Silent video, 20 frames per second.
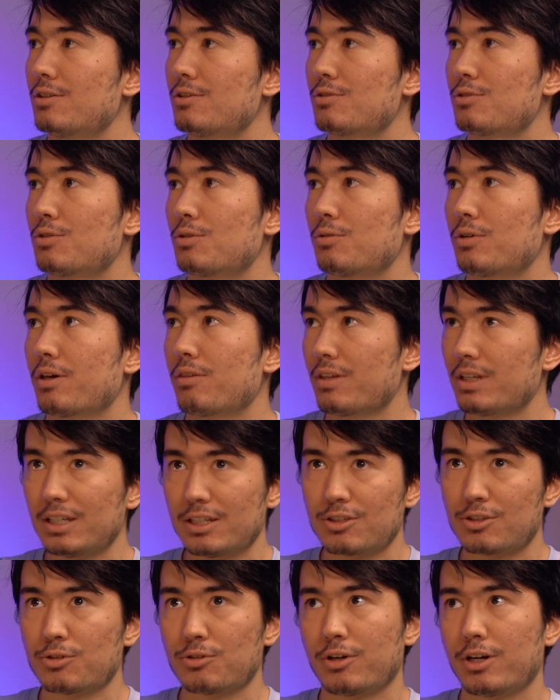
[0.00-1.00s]
So I think
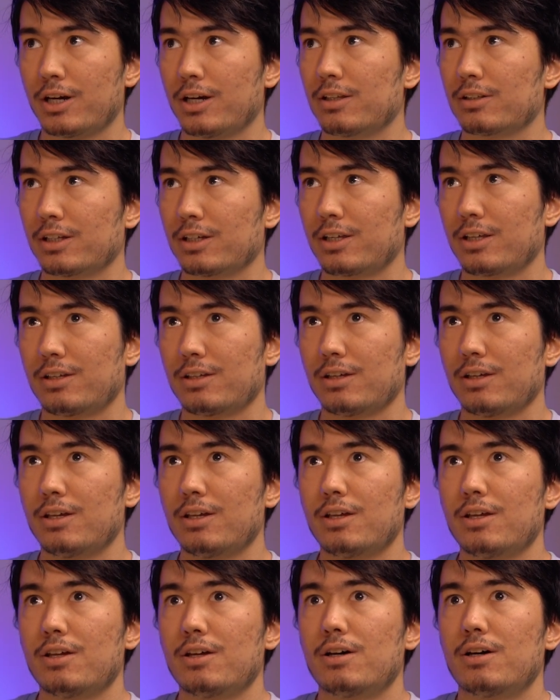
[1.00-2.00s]
it's okay.
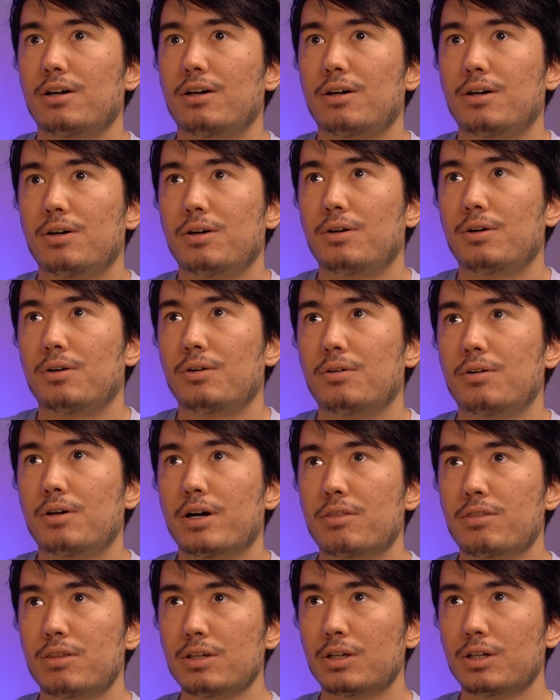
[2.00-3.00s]

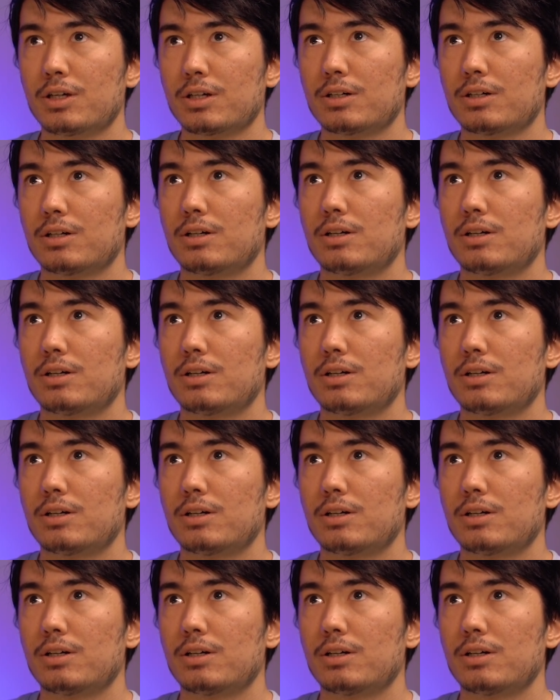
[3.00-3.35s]
I think